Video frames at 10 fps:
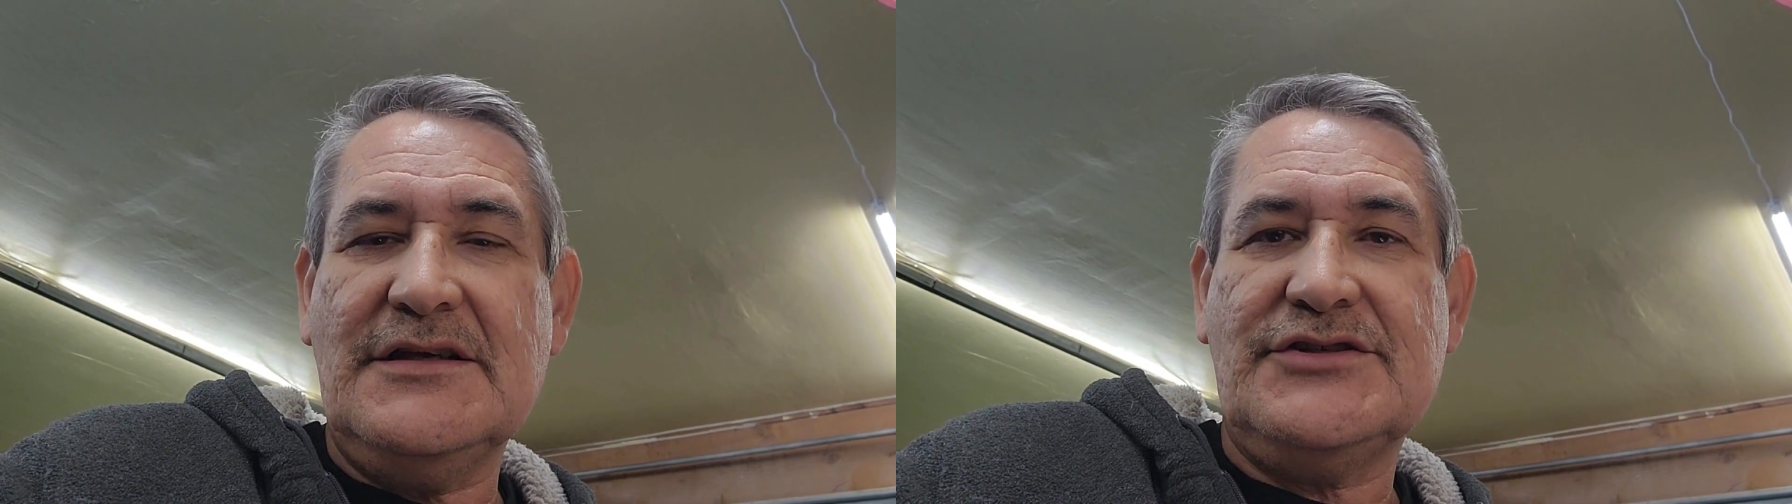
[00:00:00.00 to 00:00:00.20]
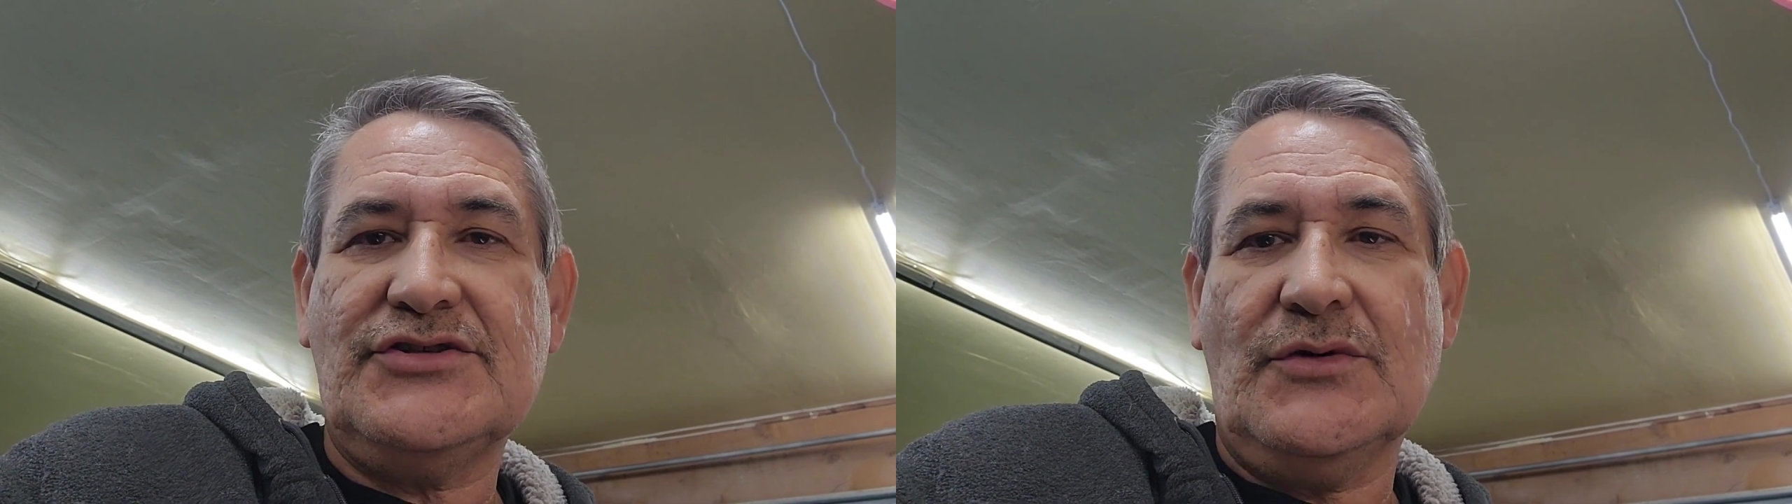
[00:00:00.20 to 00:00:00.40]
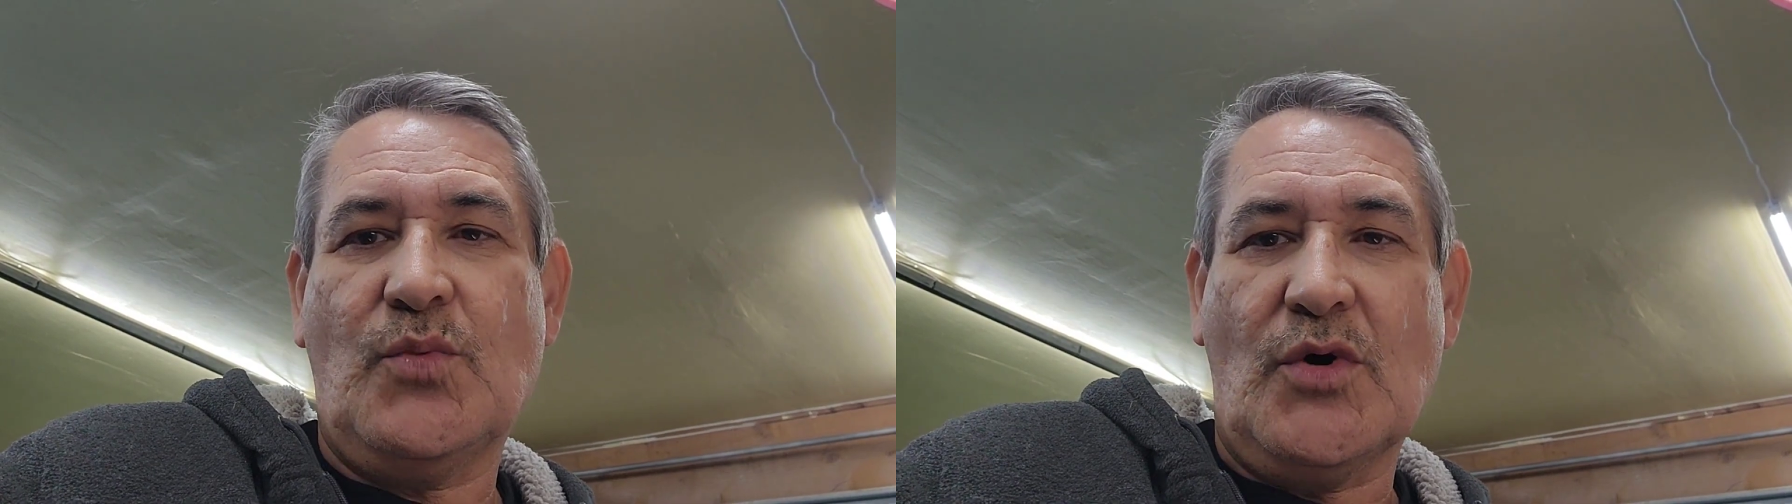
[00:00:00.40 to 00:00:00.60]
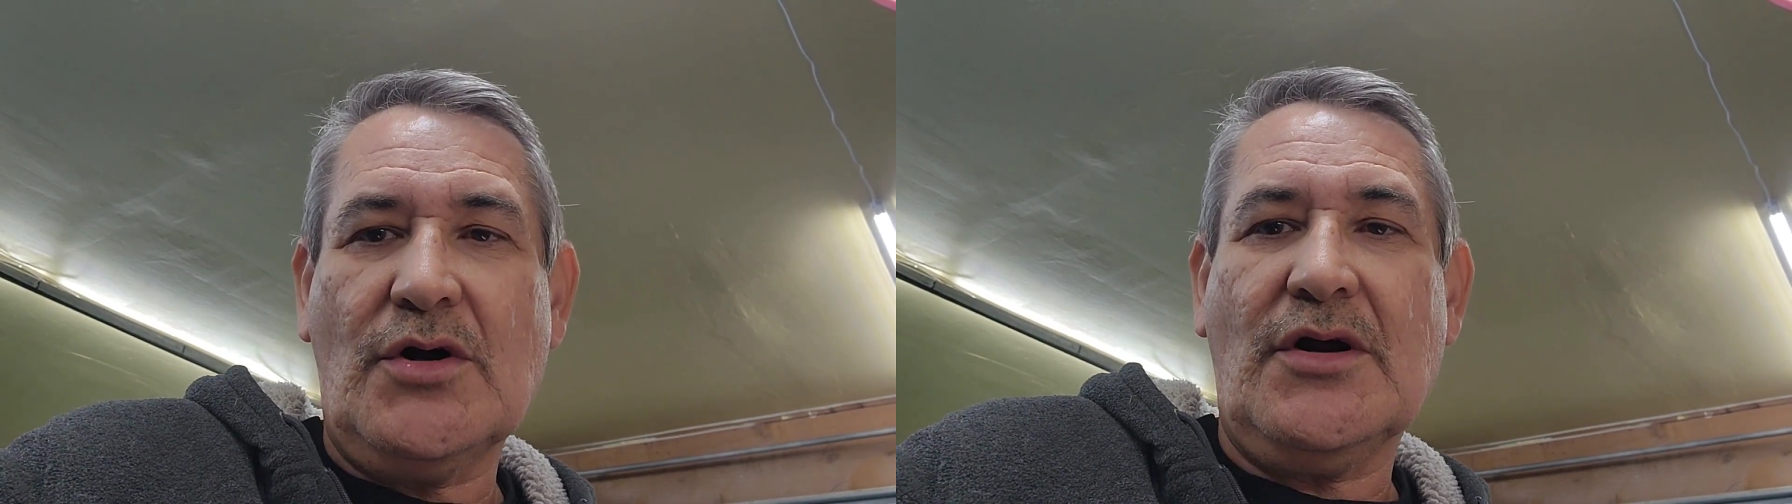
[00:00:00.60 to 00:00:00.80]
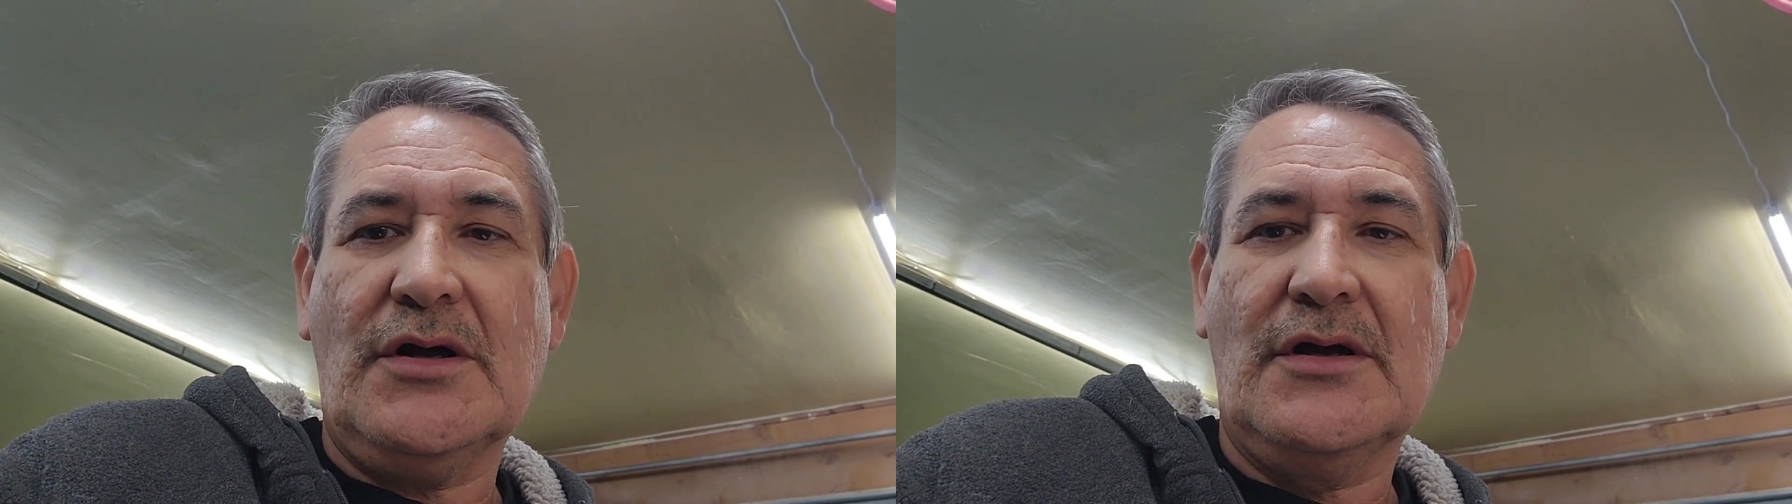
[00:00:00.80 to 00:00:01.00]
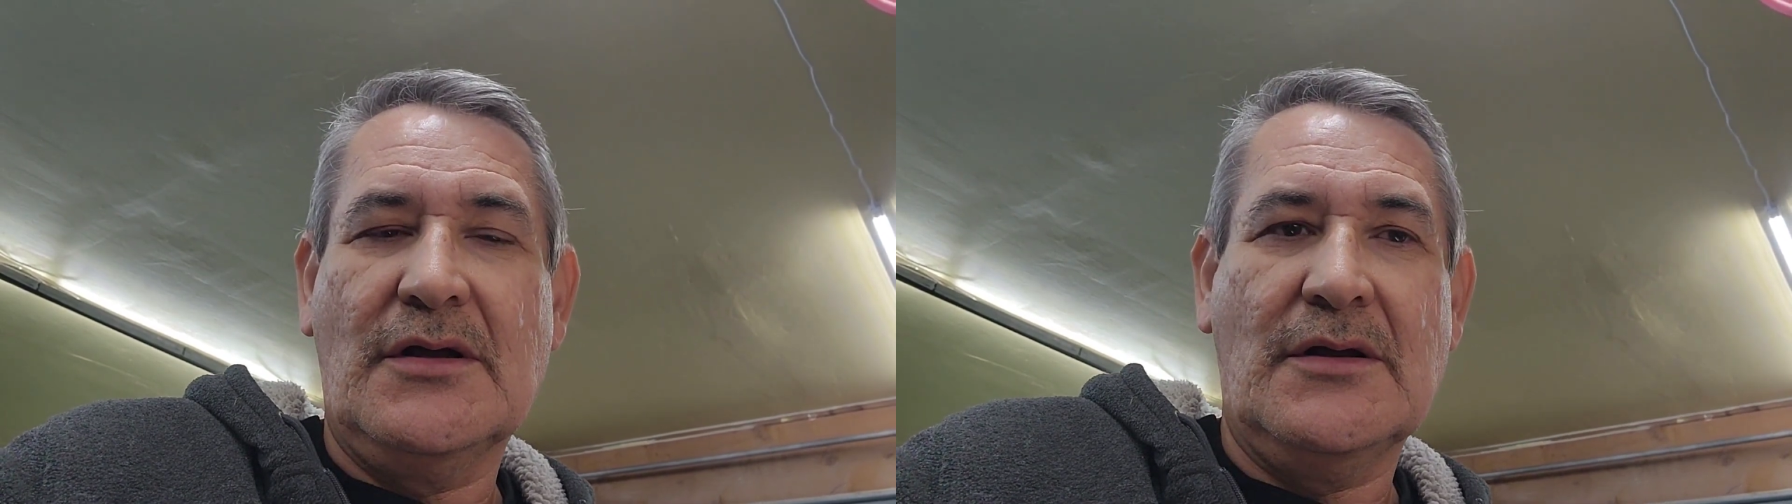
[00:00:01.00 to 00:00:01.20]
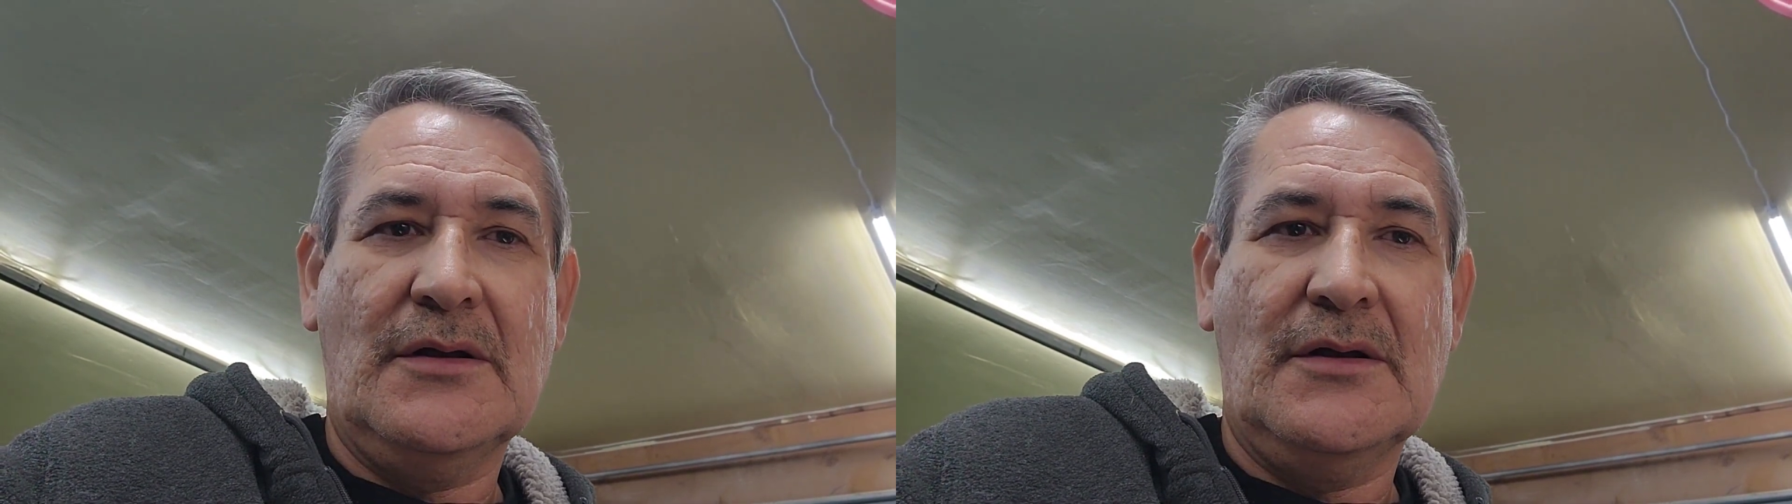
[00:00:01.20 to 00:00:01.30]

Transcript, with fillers: it should work.